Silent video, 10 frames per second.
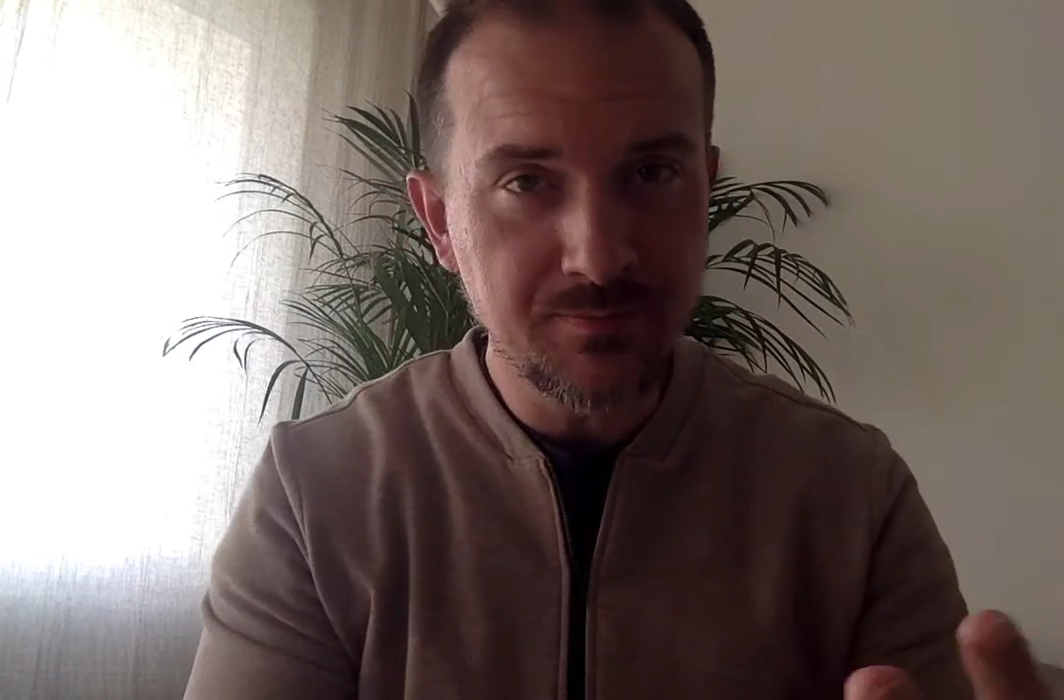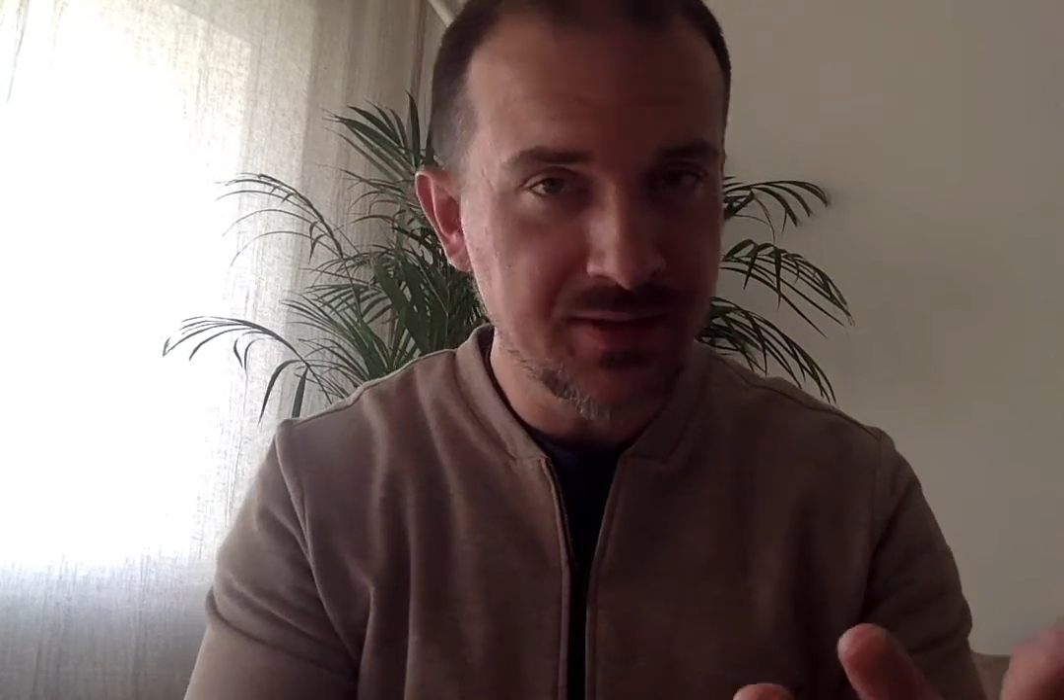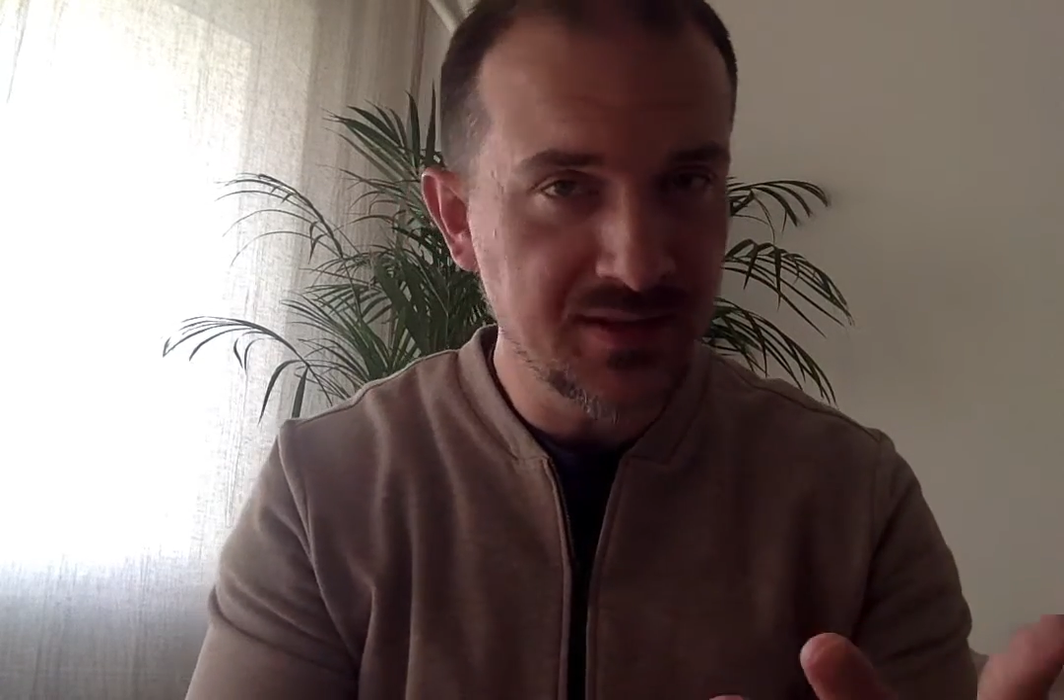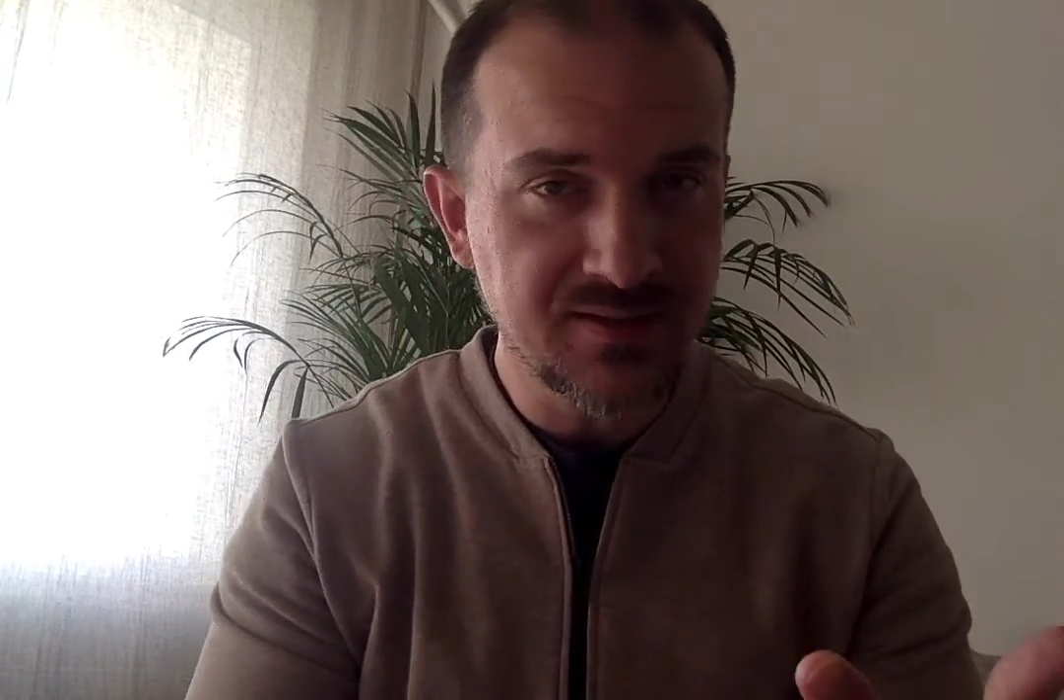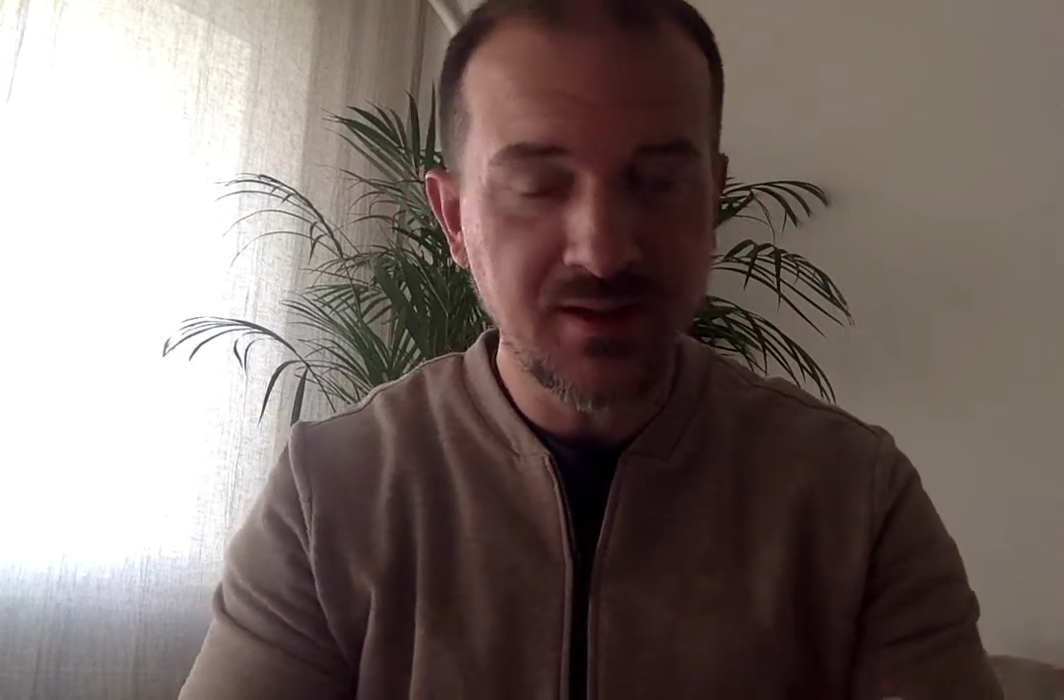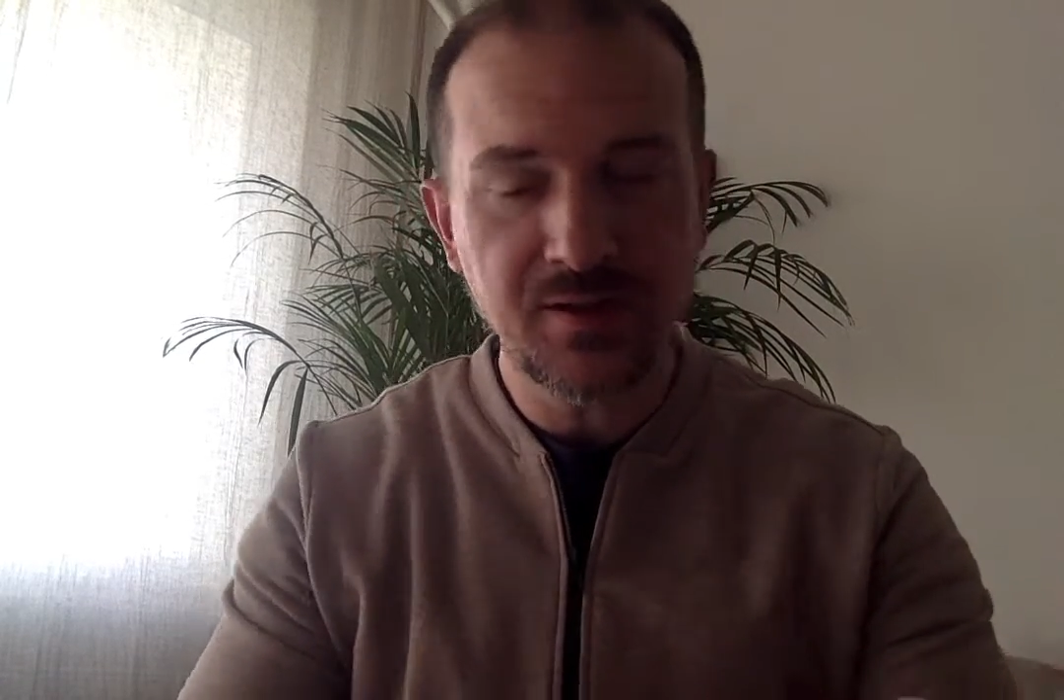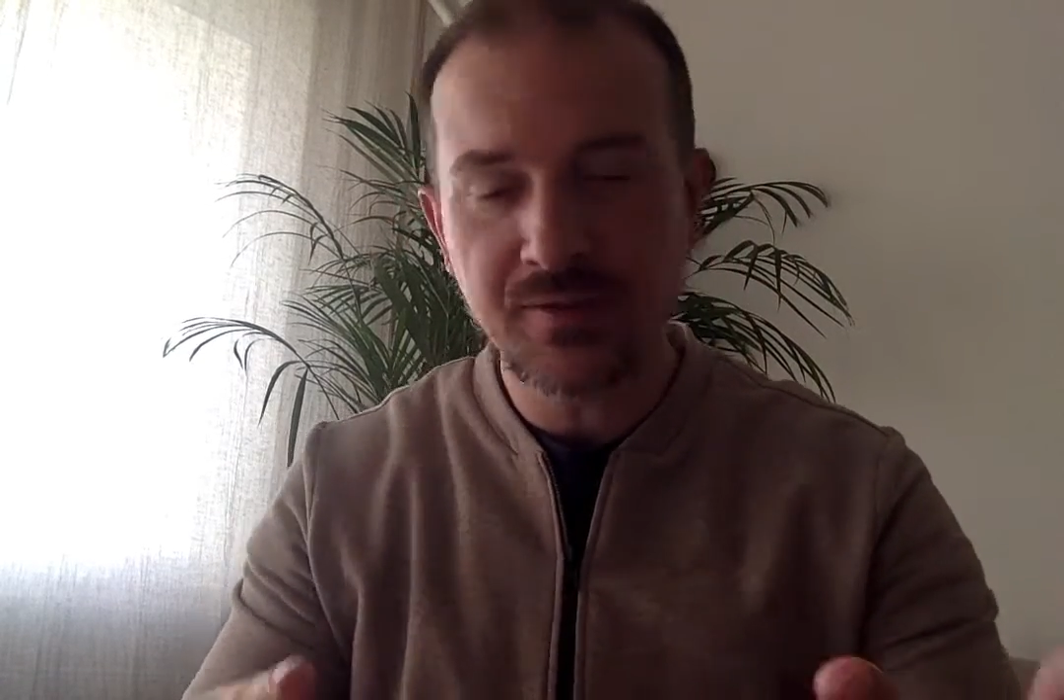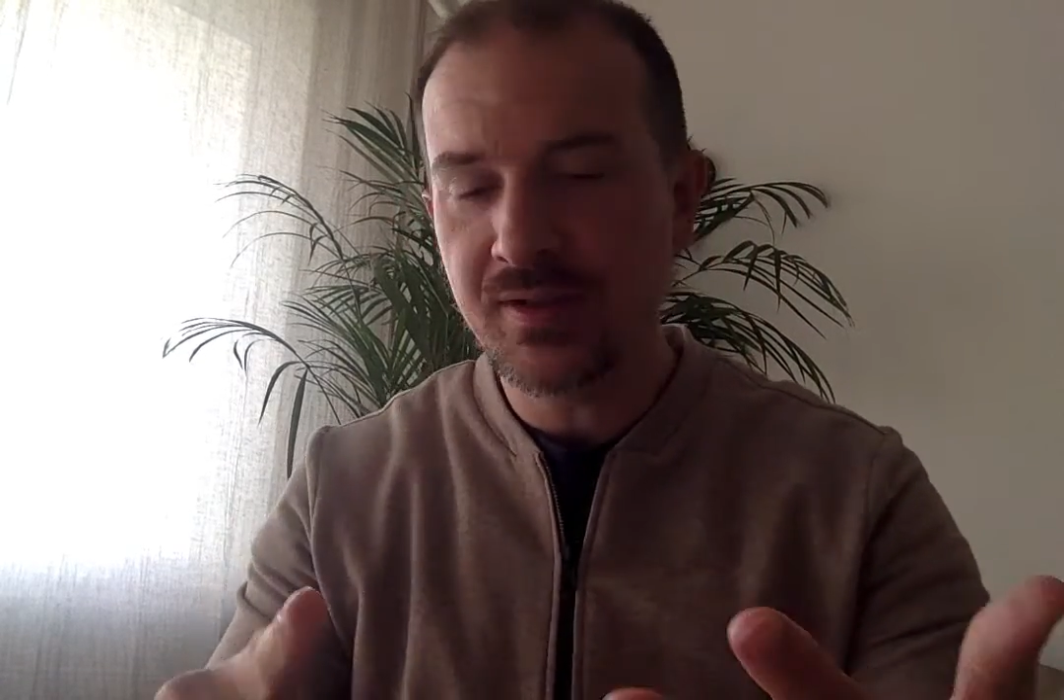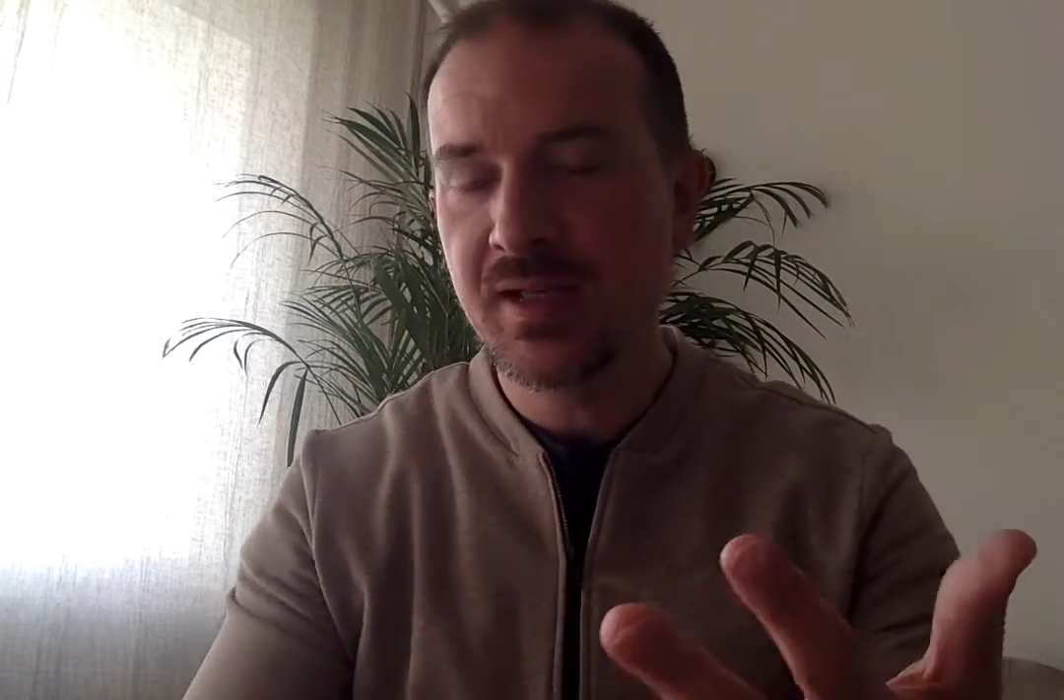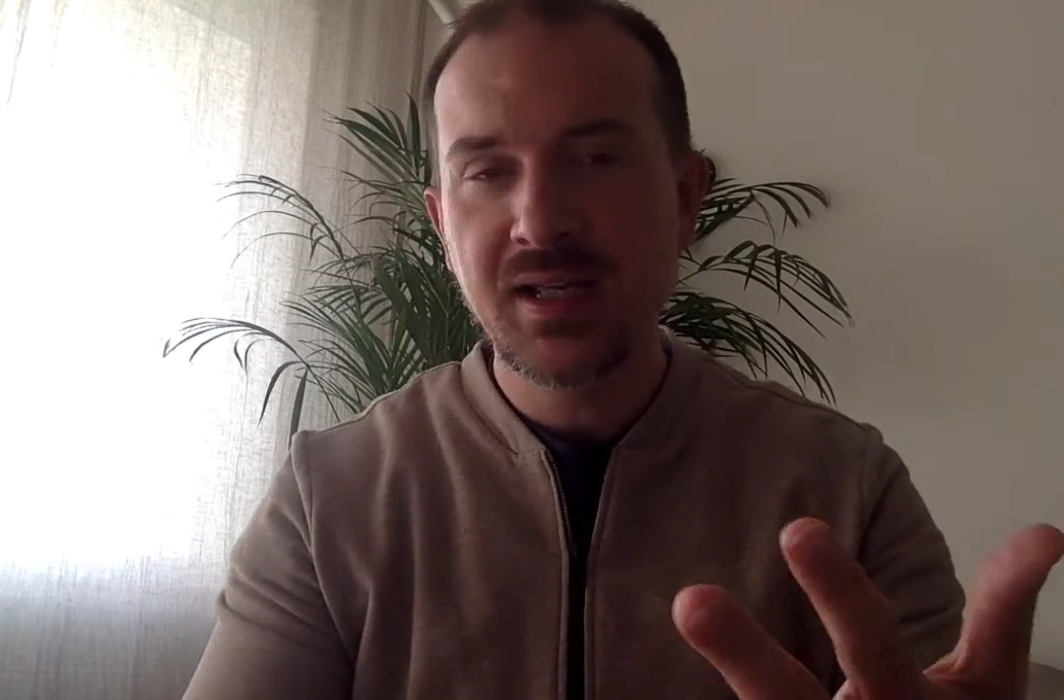being tired,